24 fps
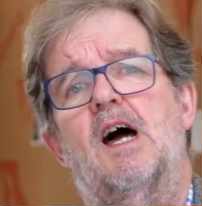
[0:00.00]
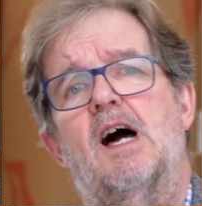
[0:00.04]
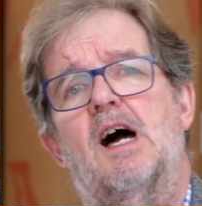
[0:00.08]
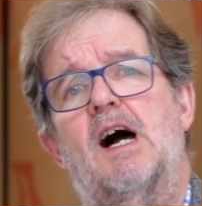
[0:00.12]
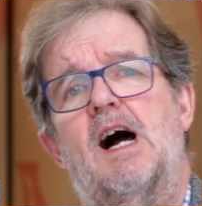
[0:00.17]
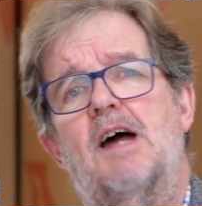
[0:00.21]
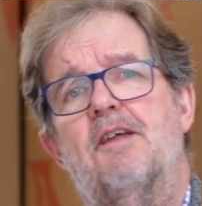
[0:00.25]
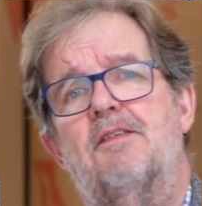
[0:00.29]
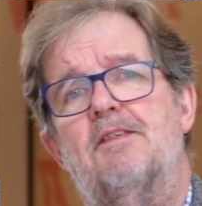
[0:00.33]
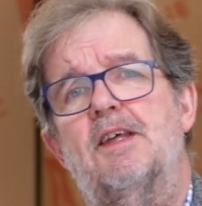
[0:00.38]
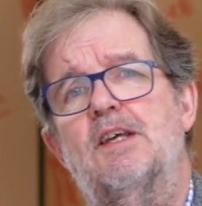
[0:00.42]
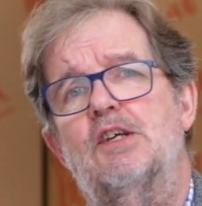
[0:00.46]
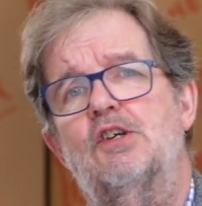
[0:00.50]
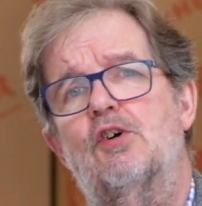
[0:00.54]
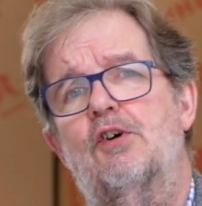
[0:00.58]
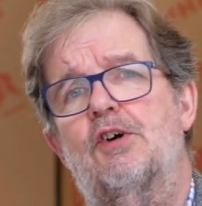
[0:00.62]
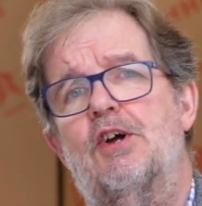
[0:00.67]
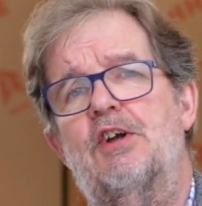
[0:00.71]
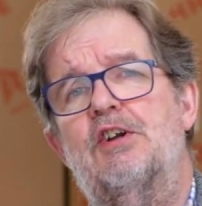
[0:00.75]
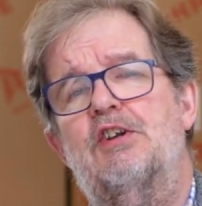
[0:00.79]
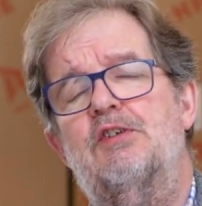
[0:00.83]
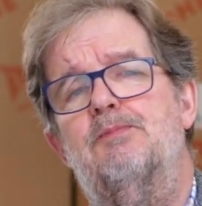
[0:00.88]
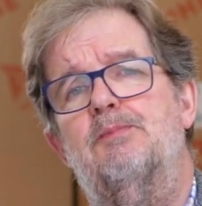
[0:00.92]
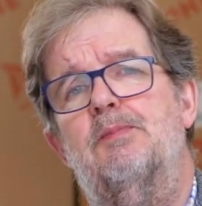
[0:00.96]
I think you're
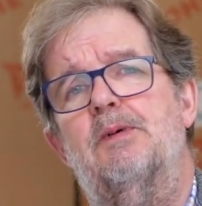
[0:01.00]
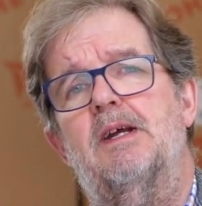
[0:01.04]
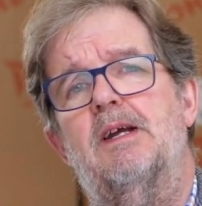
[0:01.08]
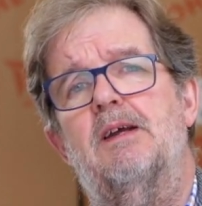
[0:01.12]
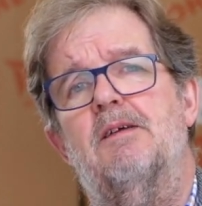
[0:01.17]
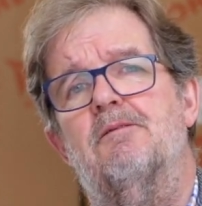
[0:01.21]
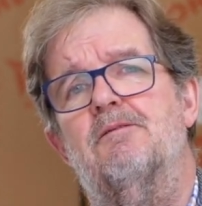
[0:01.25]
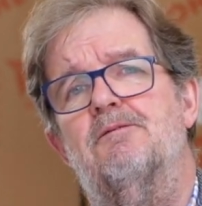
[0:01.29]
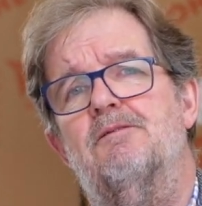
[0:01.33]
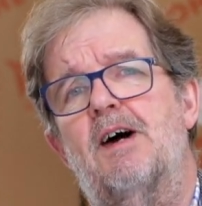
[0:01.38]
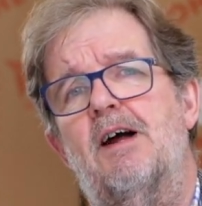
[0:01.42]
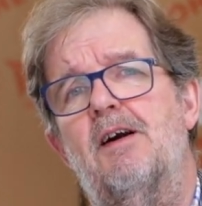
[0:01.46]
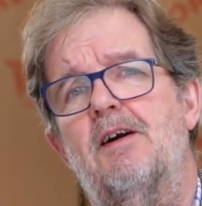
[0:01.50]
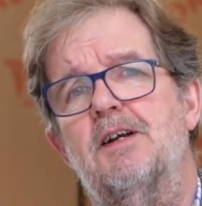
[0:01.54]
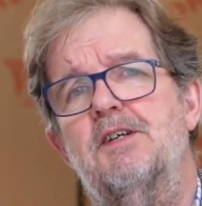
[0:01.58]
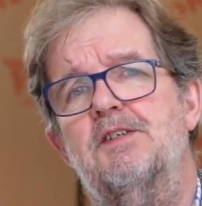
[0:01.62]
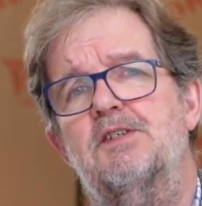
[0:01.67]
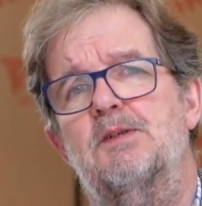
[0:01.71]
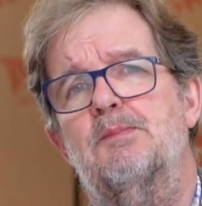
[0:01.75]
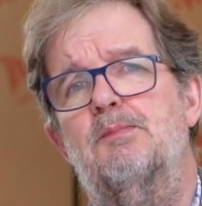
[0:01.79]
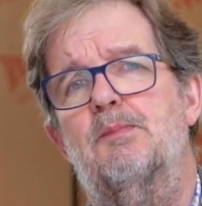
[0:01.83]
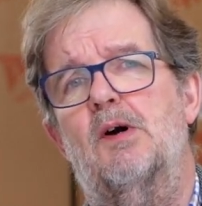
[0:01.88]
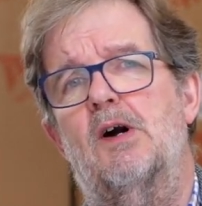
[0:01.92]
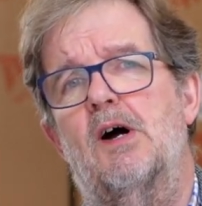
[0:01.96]
going to be very
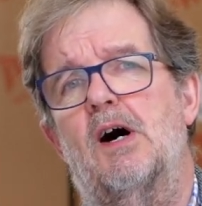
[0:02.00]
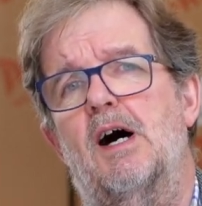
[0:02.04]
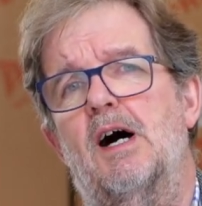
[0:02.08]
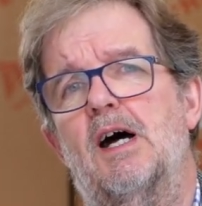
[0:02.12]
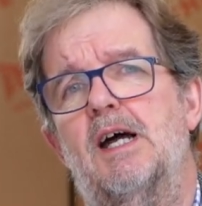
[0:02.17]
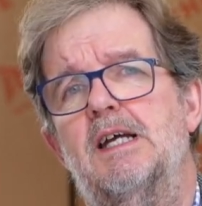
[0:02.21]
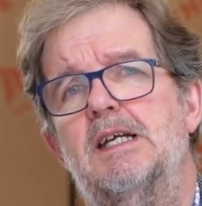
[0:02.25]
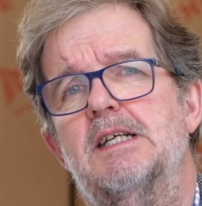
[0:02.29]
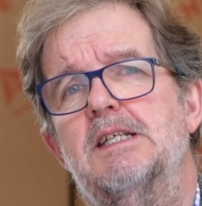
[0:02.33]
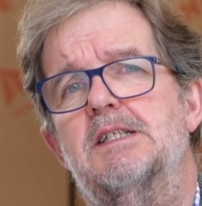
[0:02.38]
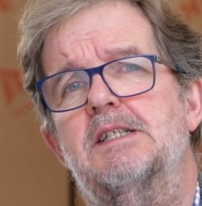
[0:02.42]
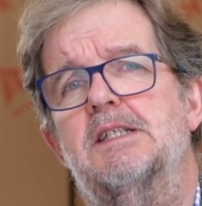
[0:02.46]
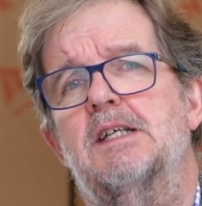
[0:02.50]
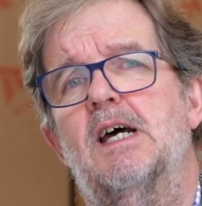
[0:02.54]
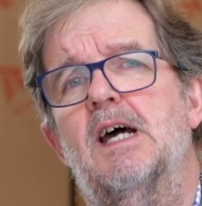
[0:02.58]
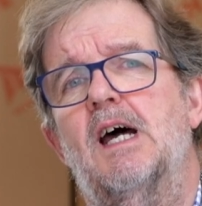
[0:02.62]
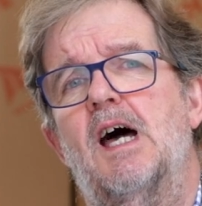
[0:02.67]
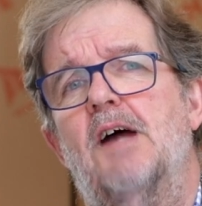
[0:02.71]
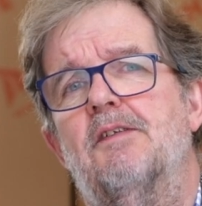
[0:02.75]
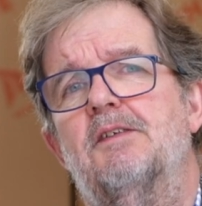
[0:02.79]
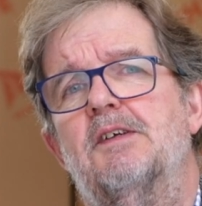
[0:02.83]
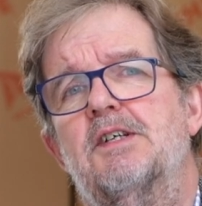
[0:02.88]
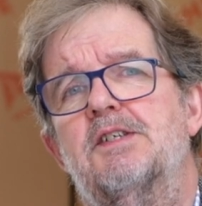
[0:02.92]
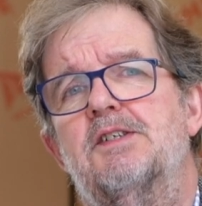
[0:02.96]
surprised
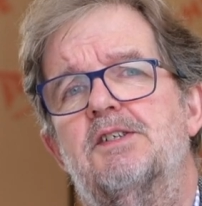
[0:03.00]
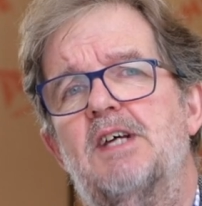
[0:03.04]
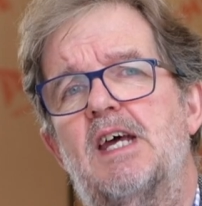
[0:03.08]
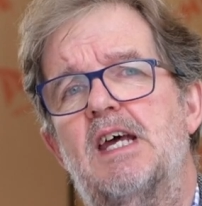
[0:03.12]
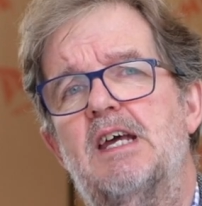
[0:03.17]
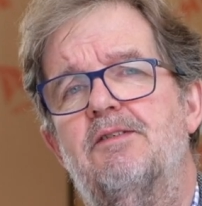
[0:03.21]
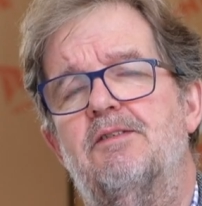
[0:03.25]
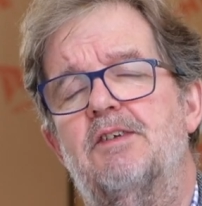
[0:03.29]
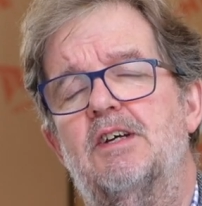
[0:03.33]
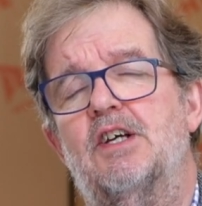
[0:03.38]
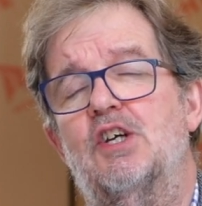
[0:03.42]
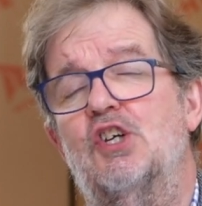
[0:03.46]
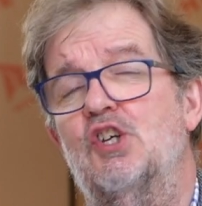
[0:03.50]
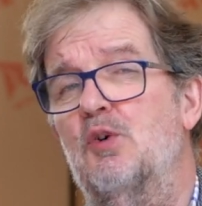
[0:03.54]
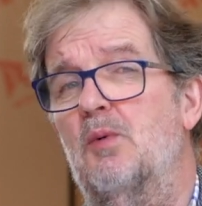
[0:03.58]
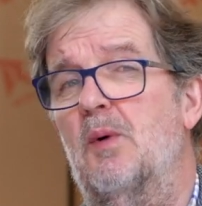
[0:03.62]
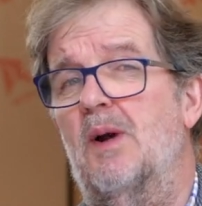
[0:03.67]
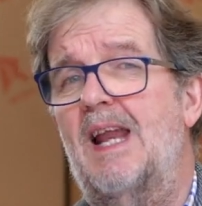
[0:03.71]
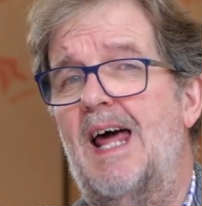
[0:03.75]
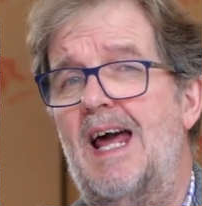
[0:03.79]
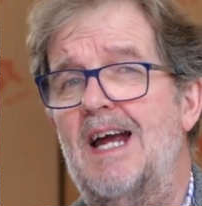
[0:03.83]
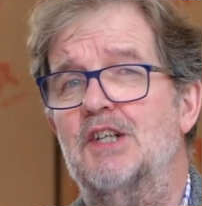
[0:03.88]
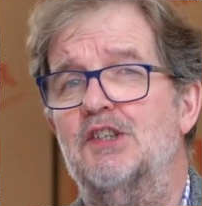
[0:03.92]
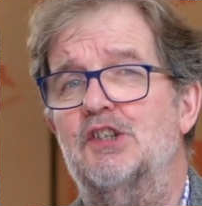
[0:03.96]
at the saving you will
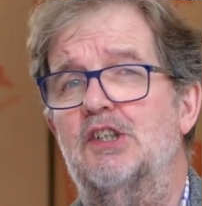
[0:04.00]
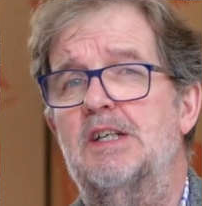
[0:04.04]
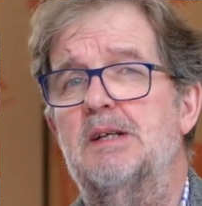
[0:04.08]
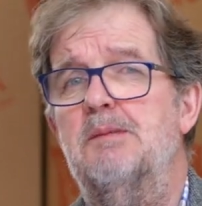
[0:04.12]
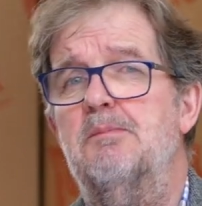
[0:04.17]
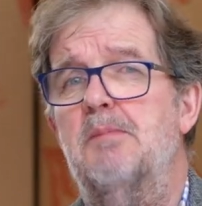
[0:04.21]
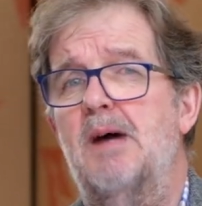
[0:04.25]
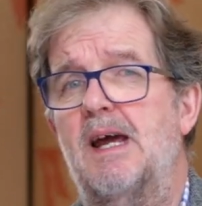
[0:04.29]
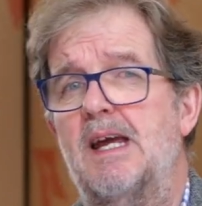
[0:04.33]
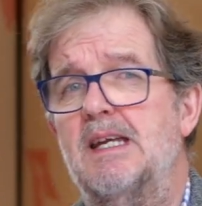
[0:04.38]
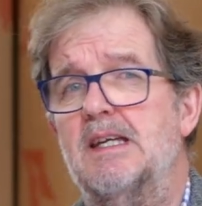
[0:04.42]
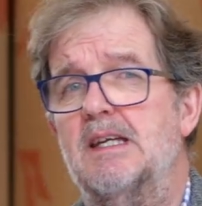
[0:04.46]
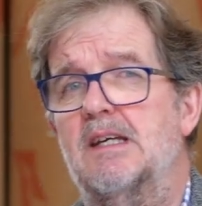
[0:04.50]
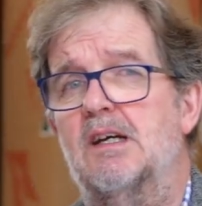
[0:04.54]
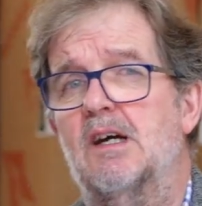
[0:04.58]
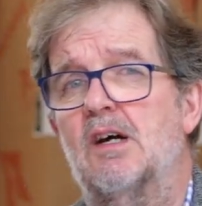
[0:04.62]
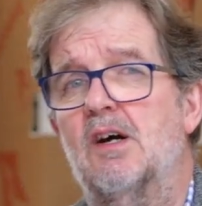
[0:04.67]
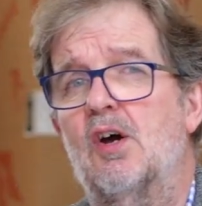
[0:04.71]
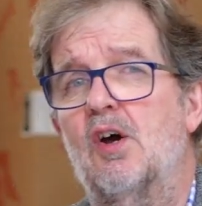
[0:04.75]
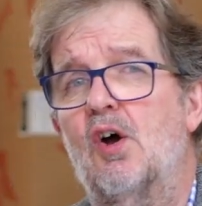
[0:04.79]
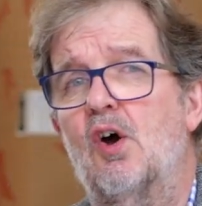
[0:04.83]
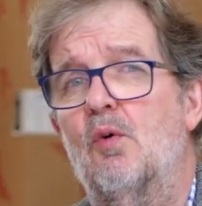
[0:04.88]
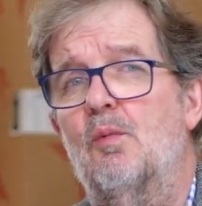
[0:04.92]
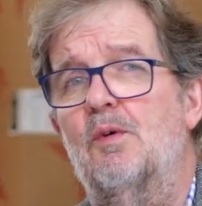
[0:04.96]
actually make,
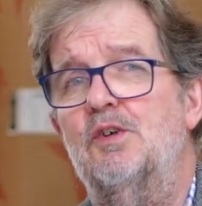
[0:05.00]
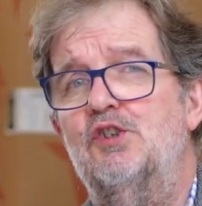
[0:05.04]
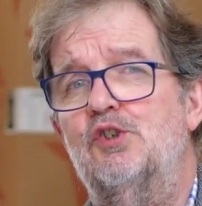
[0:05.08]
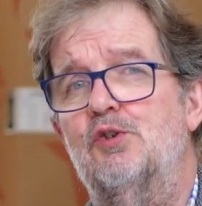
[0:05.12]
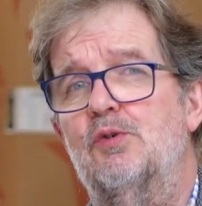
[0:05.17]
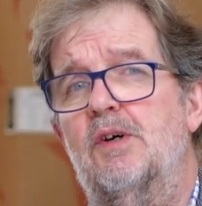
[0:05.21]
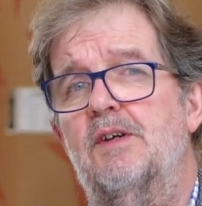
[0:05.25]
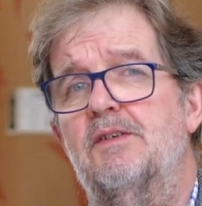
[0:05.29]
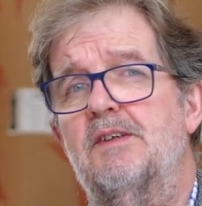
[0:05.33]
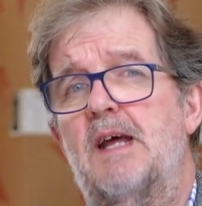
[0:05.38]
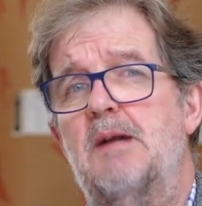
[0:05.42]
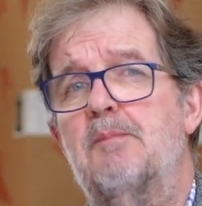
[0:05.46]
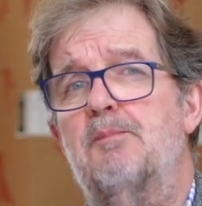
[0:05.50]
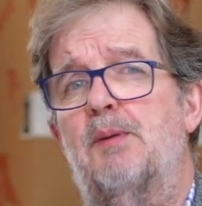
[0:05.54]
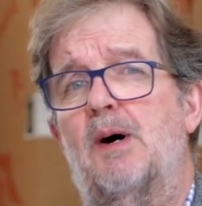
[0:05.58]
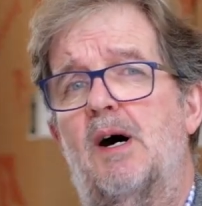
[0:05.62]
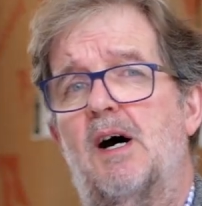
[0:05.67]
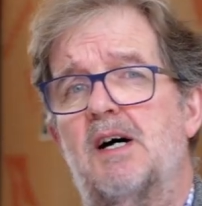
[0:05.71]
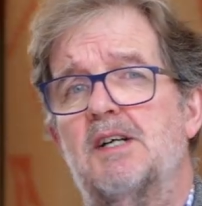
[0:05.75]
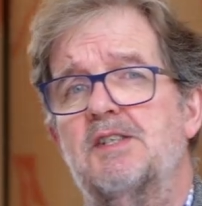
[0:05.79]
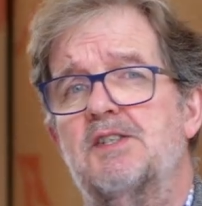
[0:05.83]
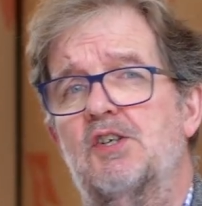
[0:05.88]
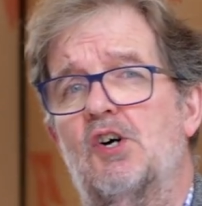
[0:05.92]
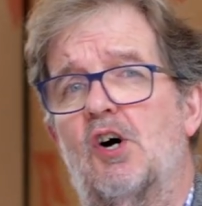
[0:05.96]
which you can then
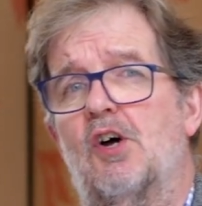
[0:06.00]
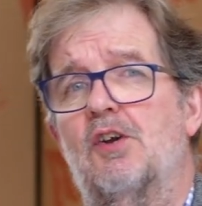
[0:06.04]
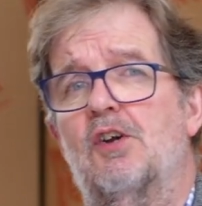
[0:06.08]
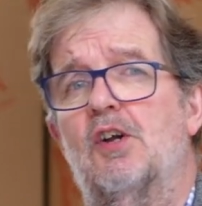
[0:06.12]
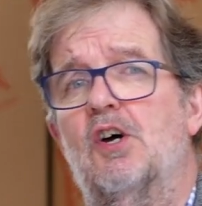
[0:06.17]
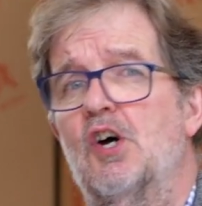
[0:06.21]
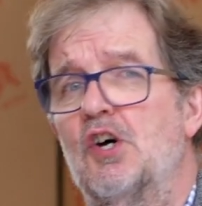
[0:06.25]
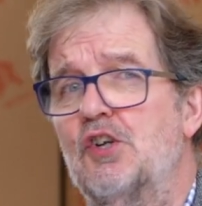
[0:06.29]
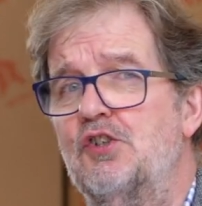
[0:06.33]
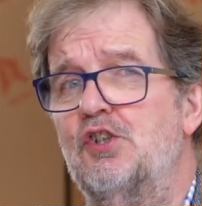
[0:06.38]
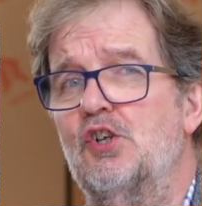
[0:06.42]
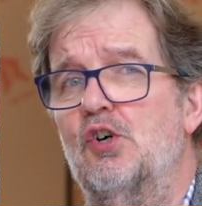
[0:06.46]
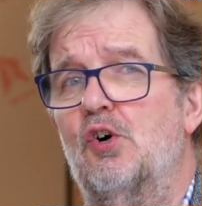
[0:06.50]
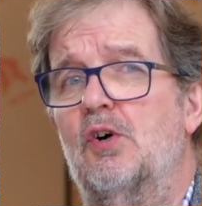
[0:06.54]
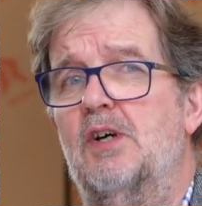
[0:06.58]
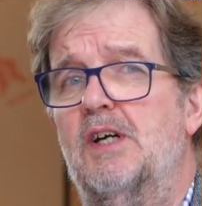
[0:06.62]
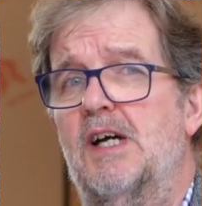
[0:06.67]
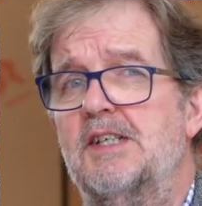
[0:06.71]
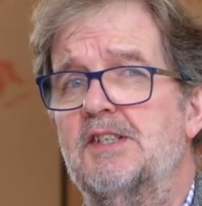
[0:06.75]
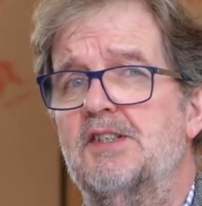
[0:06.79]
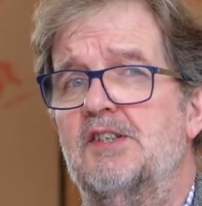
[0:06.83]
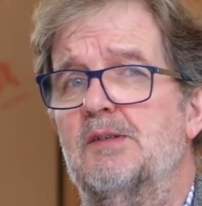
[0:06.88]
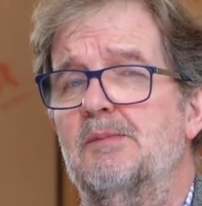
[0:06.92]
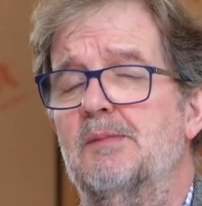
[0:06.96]
pass on to your
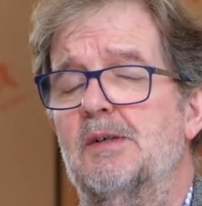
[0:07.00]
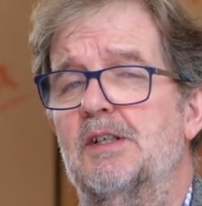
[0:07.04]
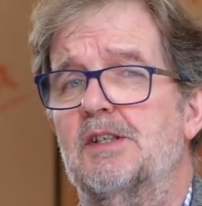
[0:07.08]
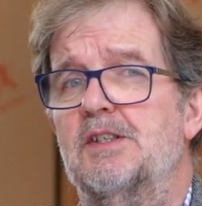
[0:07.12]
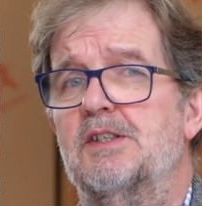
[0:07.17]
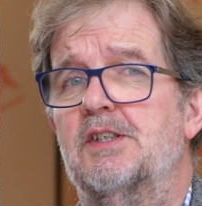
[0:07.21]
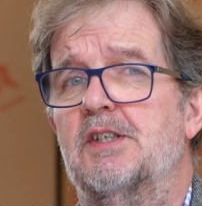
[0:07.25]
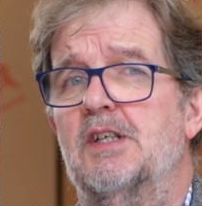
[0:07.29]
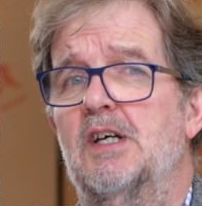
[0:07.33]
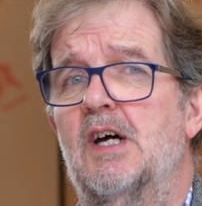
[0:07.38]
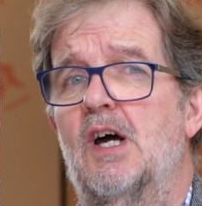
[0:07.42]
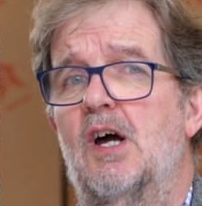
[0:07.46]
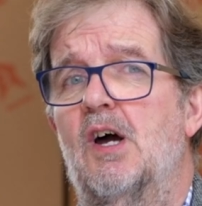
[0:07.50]
customers,